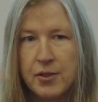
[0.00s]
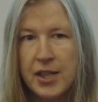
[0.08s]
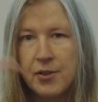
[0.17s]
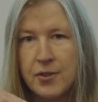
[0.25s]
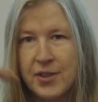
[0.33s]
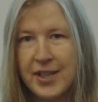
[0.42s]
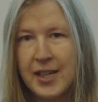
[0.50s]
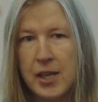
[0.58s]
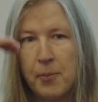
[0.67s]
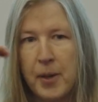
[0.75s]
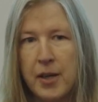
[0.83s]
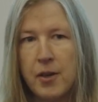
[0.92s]
You need to think
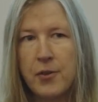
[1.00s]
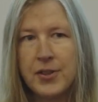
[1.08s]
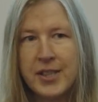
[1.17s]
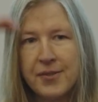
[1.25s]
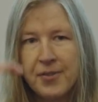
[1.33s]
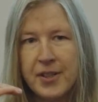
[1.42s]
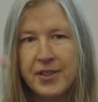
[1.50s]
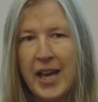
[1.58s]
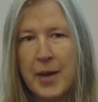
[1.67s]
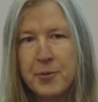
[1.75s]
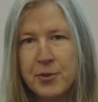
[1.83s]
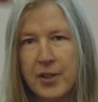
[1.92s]
about on different
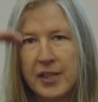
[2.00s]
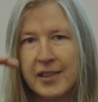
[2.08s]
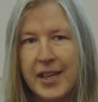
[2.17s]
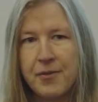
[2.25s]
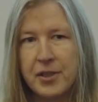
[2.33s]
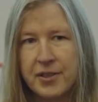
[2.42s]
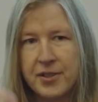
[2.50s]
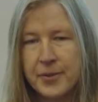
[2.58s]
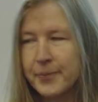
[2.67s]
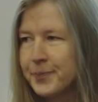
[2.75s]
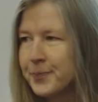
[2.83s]
abstract levels.